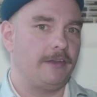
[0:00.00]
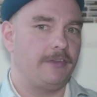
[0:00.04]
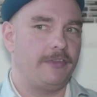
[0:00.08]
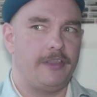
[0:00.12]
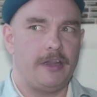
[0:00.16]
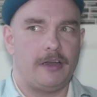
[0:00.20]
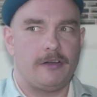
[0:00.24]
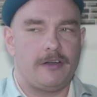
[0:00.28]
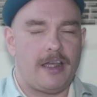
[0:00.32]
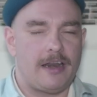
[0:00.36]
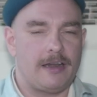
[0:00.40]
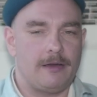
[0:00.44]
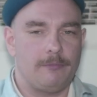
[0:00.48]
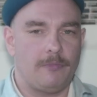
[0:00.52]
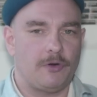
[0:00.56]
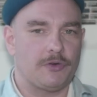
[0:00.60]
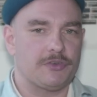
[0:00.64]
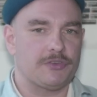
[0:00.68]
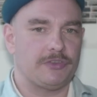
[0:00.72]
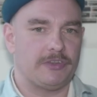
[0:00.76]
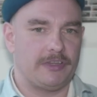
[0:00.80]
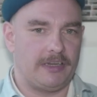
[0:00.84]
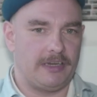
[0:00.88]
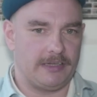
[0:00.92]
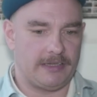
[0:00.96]
They're not
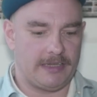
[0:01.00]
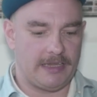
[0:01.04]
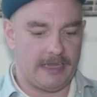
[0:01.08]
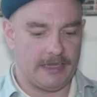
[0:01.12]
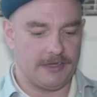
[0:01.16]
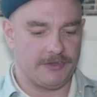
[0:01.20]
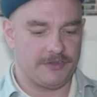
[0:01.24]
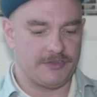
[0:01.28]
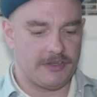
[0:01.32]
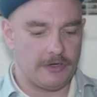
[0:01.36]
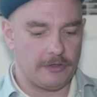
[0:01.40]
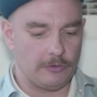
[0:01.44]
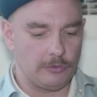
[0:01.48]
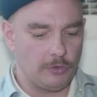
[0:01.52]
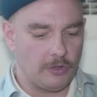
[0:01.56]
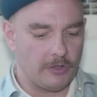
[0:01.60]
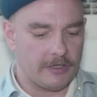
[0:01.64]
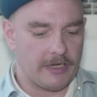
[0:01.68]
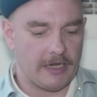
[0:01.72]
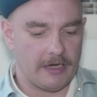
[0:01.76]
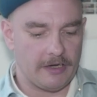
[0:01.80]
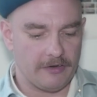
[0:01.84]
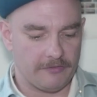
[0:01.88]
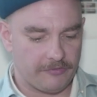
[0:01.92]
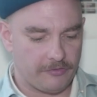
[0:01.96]
emotionally engaged. They're
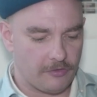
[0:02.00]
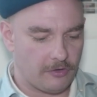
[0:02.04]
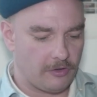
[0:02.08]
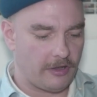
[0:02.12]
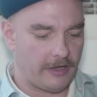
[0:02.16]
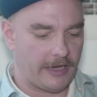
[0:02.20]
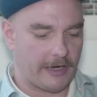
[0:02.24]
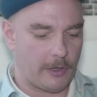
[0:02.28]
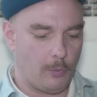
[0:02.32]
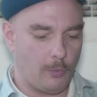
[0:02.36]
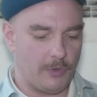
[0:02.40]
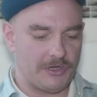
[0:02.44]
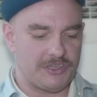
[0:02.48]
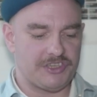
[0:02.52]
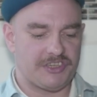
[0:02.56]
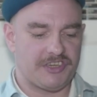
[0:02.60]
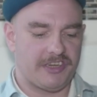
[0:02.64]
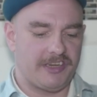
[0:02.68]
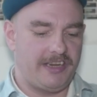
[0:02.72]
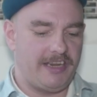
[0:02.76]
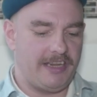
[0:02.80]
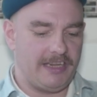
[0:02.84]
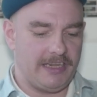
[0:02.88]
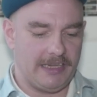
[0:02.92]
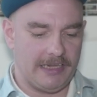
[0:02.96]
looking for like which
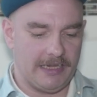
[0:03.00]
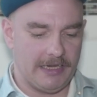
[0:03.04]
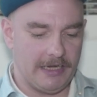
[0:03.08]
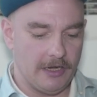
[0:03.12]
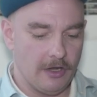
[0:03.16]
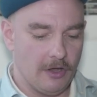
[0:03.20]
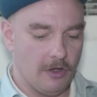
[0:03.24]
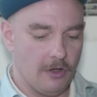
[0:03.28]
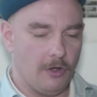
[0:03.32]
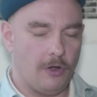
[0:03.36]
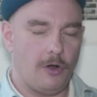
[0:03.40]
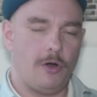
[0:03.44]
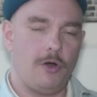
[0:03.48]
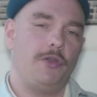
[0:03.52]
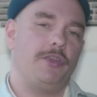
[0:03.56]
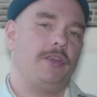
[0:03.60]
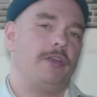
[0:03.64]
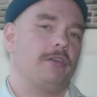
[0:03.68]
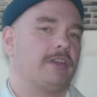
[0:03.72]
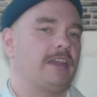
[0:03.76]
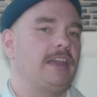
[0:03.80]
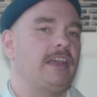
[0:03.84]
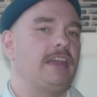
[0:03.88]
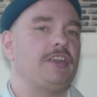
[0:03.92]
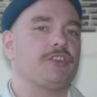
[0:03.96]
key on their
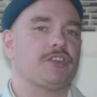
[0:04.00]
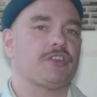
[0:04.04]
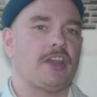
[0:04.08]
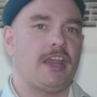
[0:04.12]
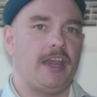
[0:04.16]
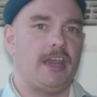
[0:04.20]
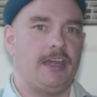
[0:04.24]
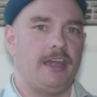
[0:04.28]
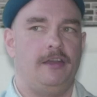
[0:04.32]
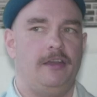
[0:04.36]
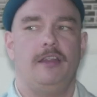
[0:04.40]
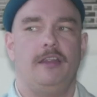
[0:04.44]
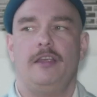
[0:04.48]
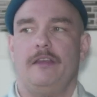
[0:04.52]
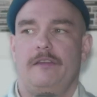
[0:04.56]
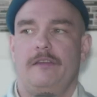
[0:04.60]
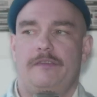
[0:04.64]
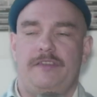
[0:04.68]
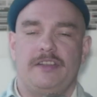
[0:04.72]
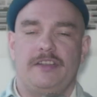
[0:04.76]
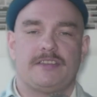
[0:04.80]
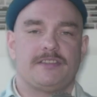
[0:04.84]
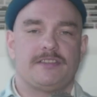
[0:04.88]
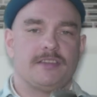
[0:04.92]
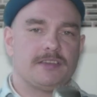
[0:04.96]
keychain
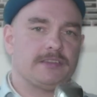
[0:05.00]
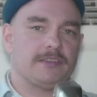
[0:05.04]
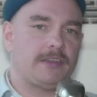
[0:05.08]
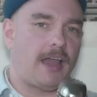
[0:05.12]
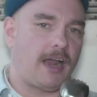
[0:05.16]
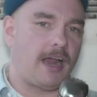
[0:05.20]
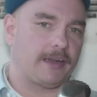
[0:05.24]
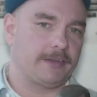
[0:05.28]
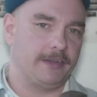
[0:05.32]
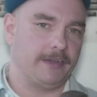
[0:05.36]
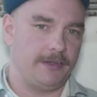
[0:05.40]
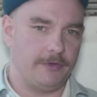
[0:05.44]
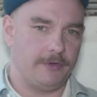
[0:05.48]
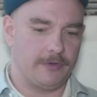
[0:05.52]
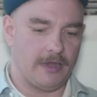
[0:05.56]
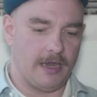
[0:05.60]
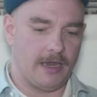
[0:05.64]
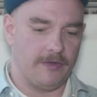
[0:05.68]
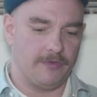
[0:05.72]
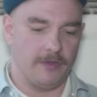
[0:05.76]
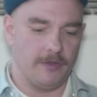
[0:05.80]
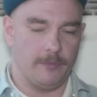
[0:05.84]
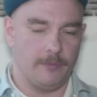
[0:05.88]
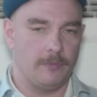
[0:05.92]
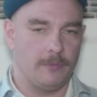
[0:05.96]
fits this lock that you gave
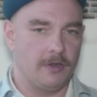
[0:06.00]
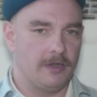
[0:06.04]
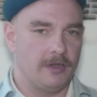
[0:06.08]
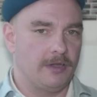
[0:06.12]
them.